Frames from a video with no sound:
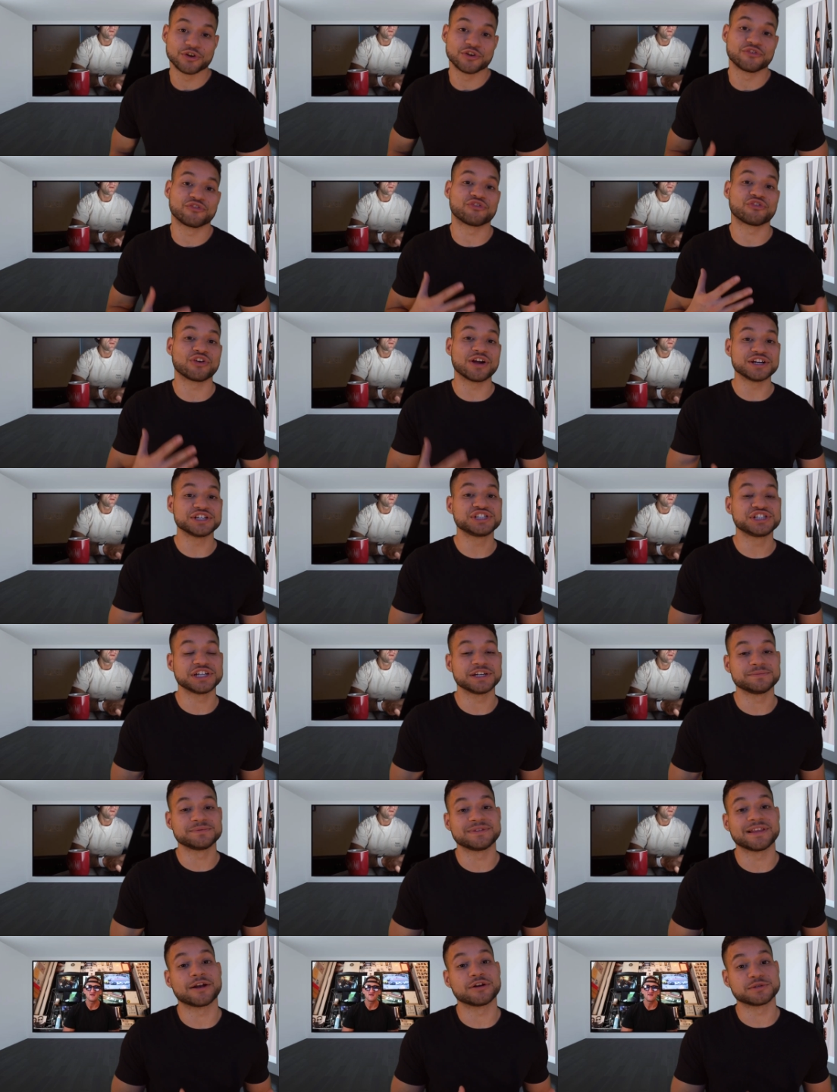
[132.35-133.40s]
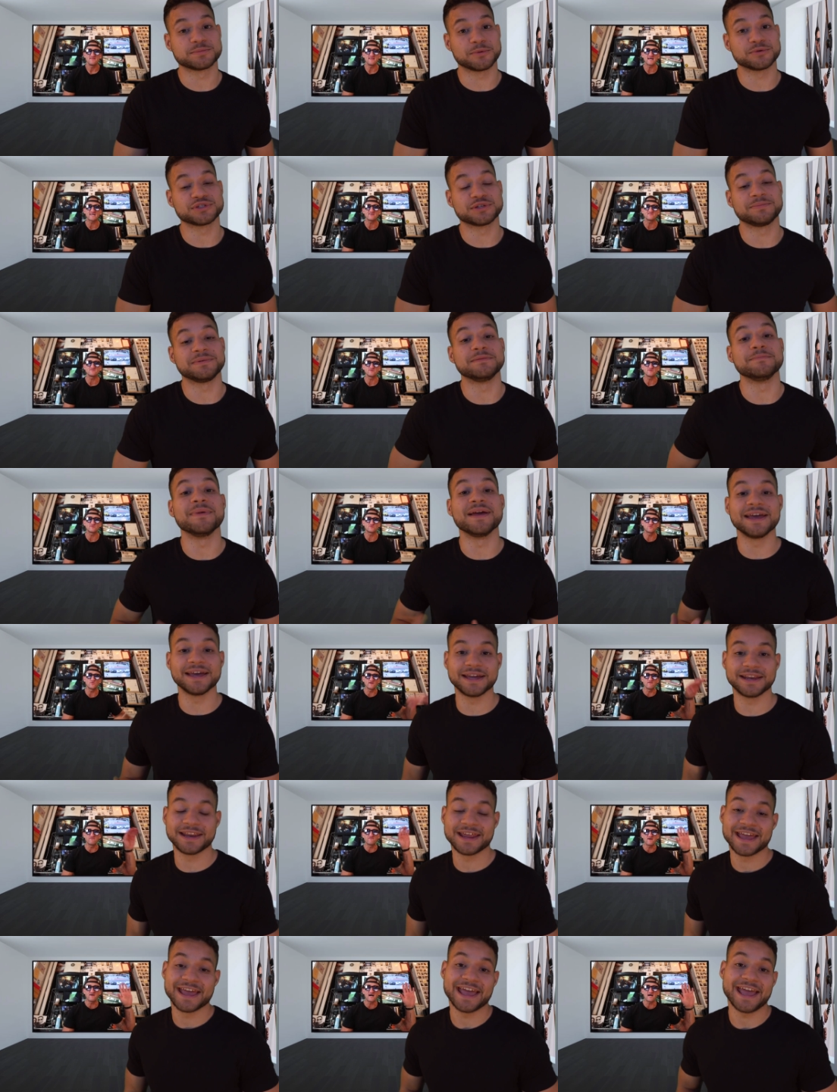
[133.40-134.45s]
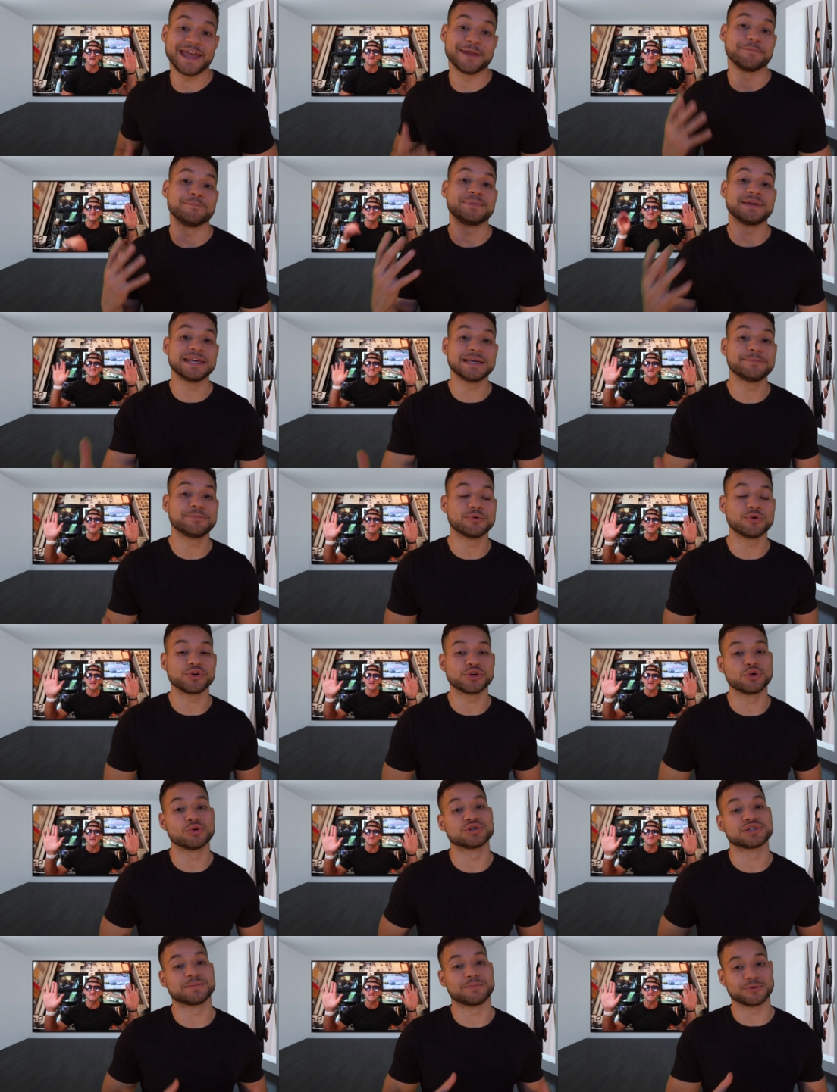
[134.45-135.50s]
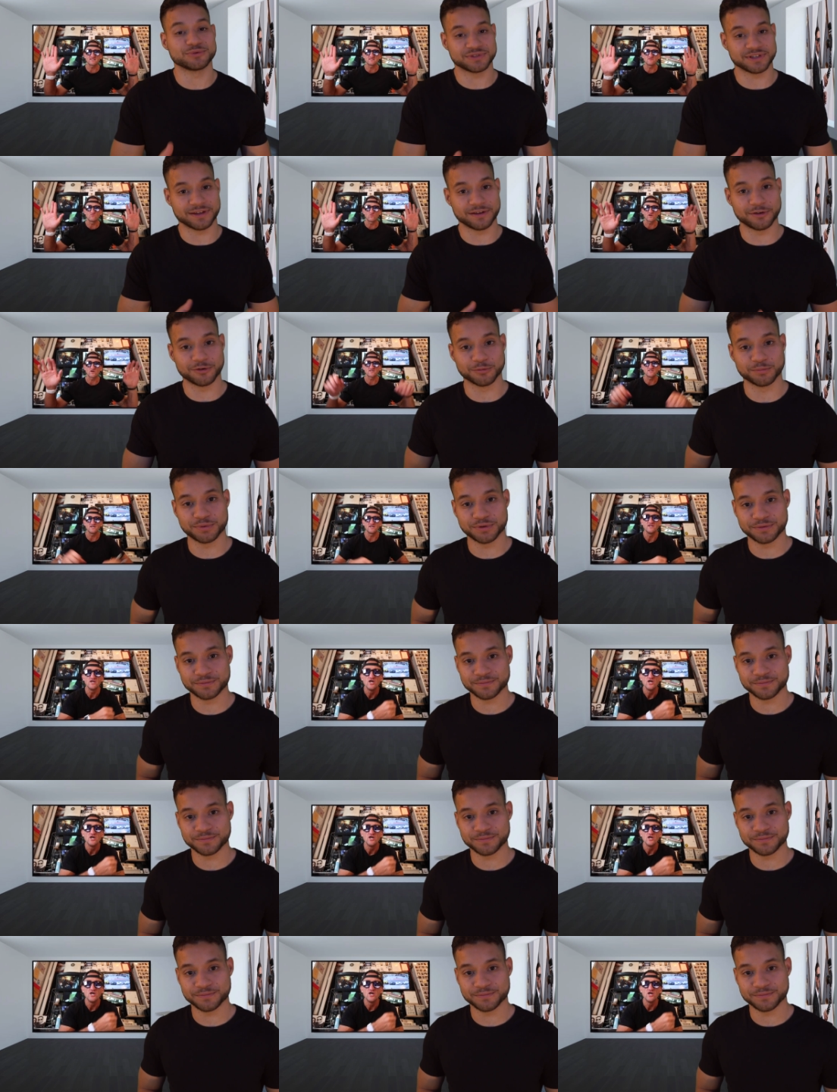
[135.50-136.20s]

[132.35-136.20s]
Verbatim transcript: friendships that are supposed to be made, and people you are supposed to help.